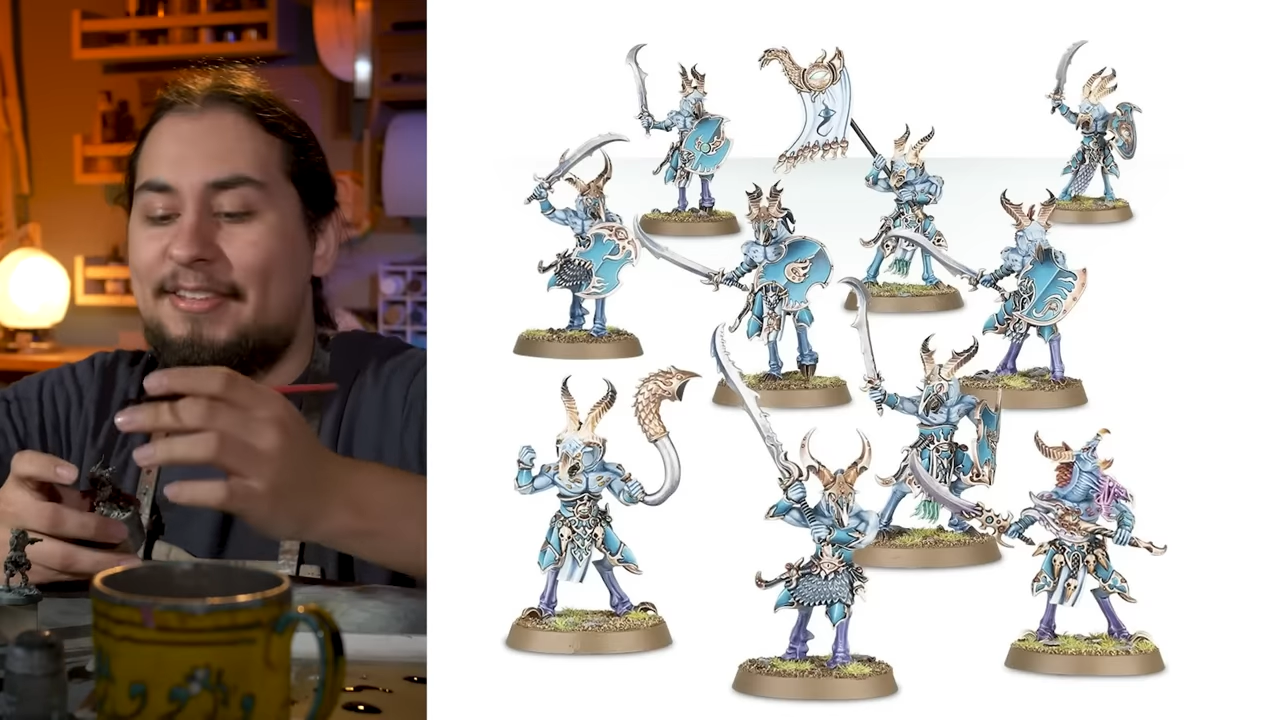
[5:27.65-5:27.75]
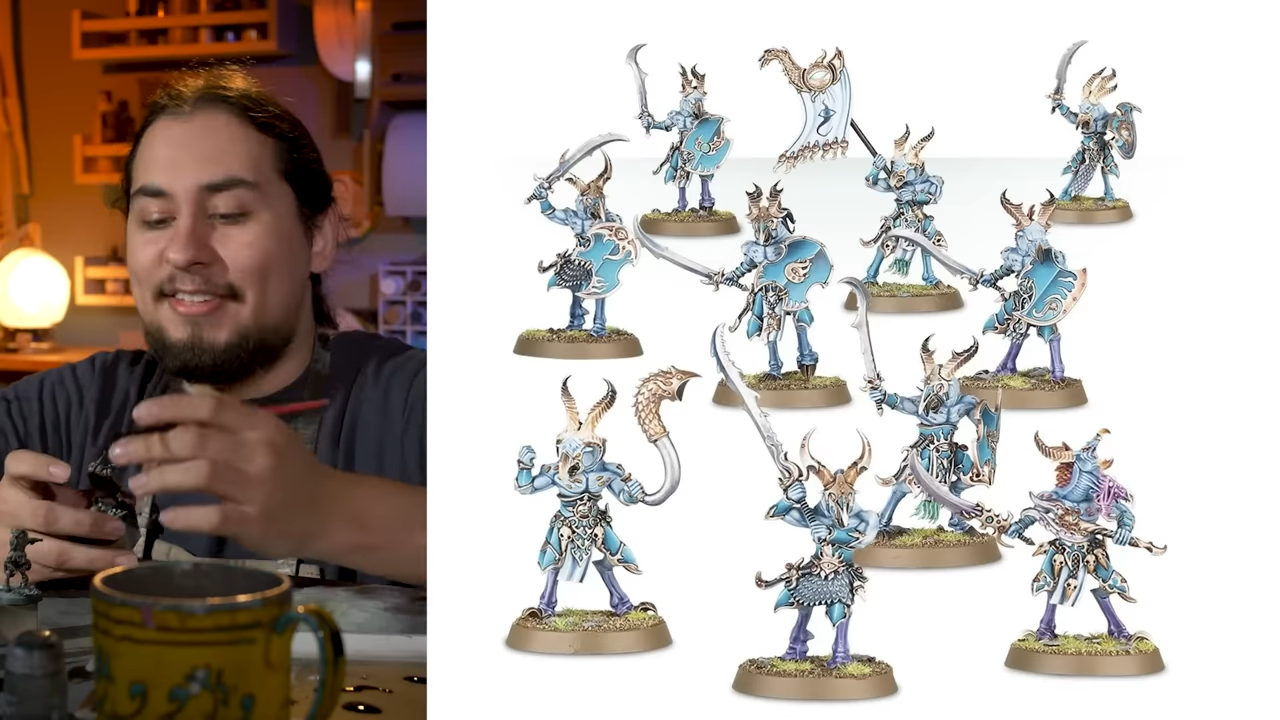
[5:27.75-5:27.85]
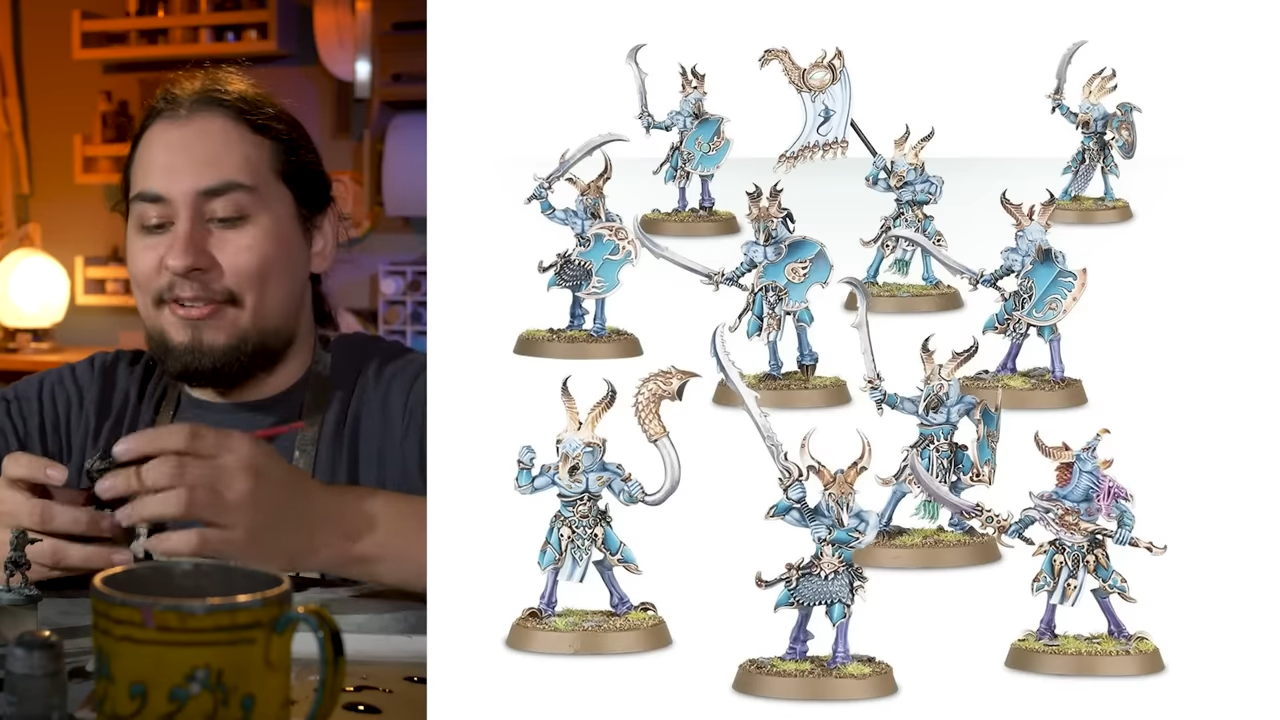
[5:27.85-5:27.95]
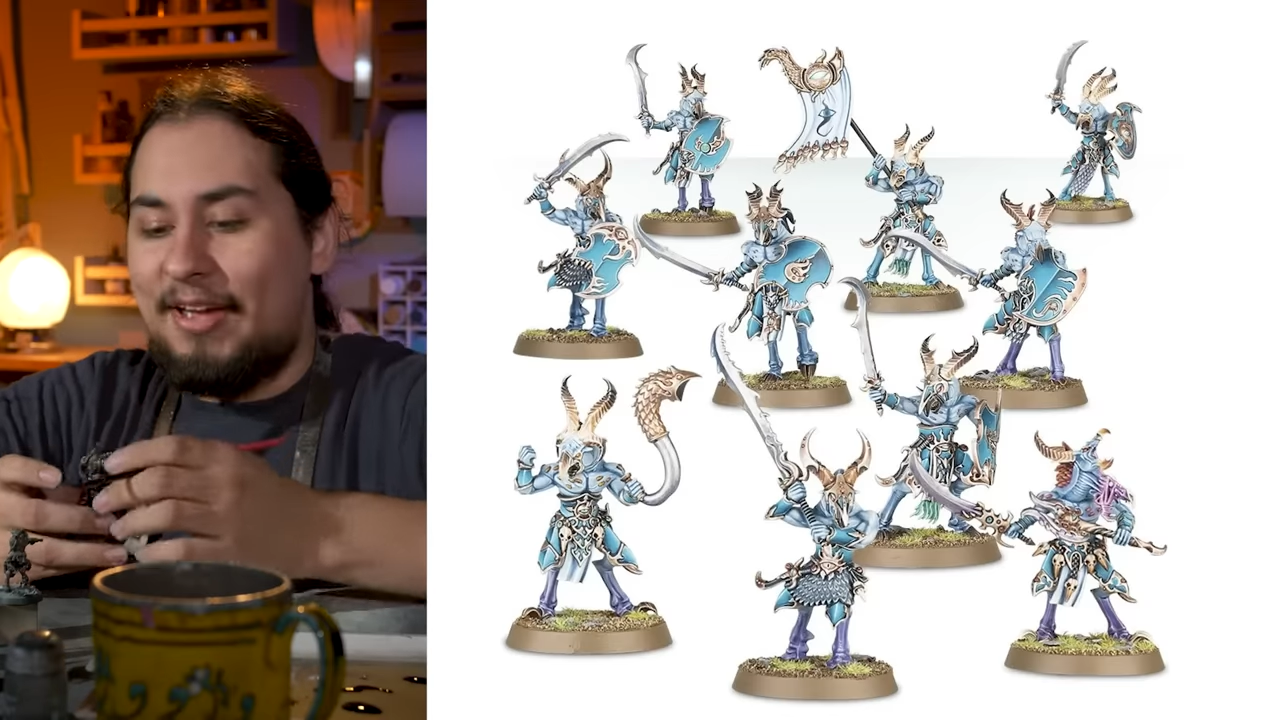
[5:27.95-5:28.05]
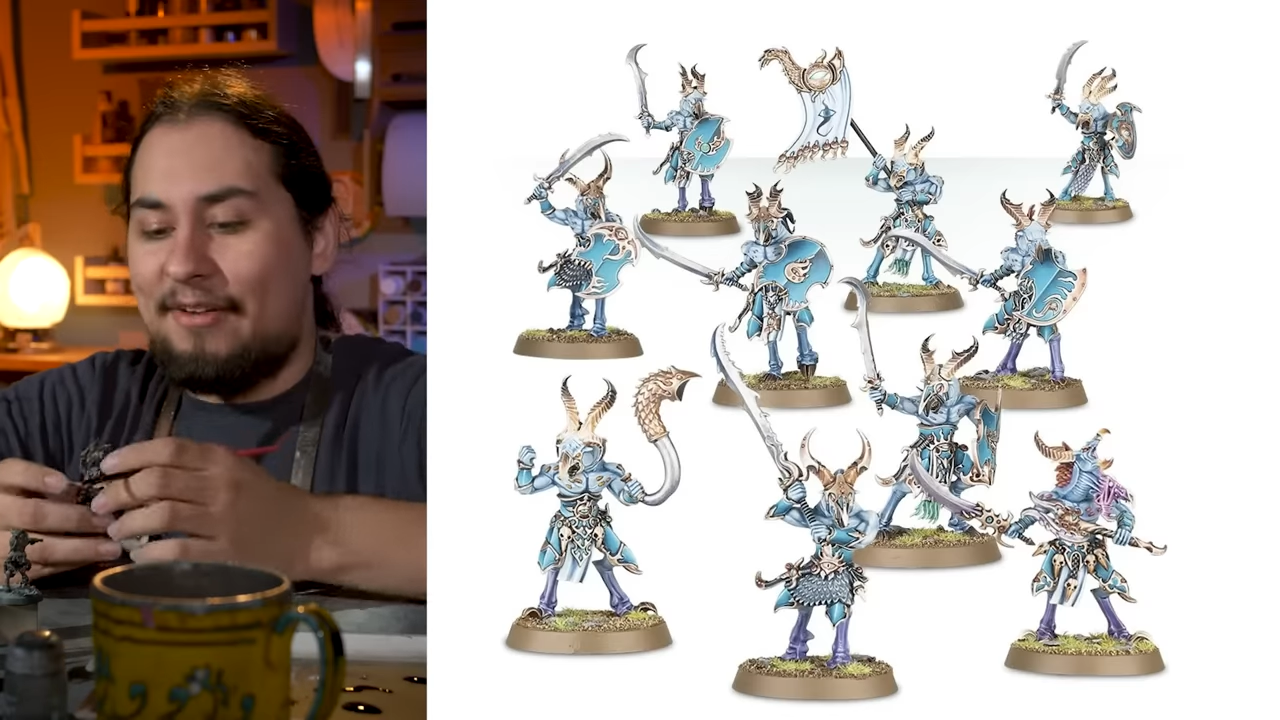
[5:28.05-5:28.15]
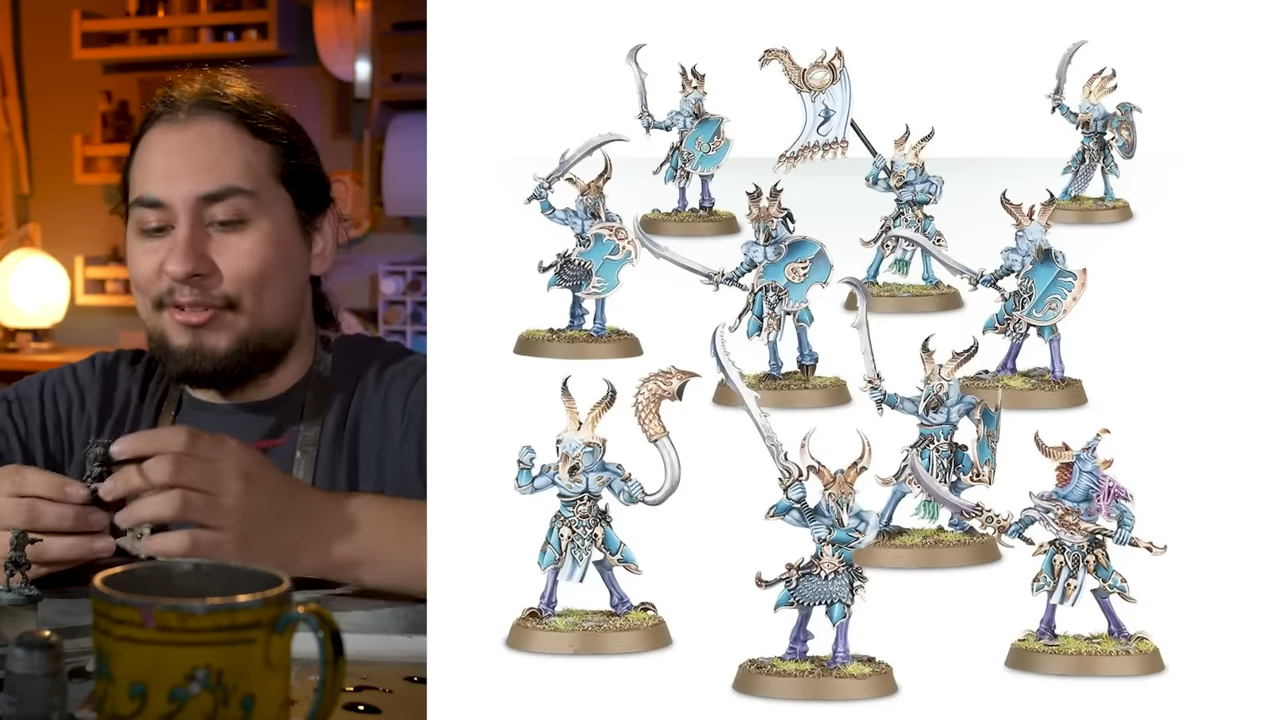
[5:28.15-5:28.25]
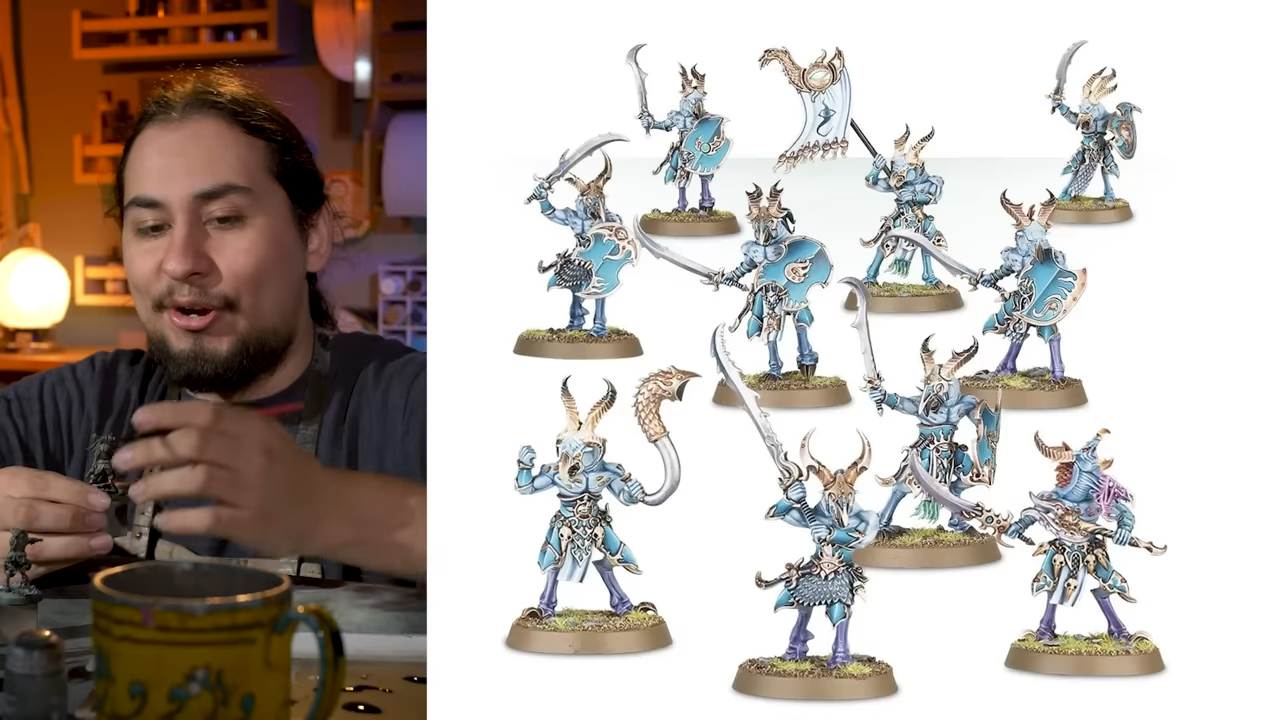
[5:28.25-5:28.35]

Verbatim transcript: instead of half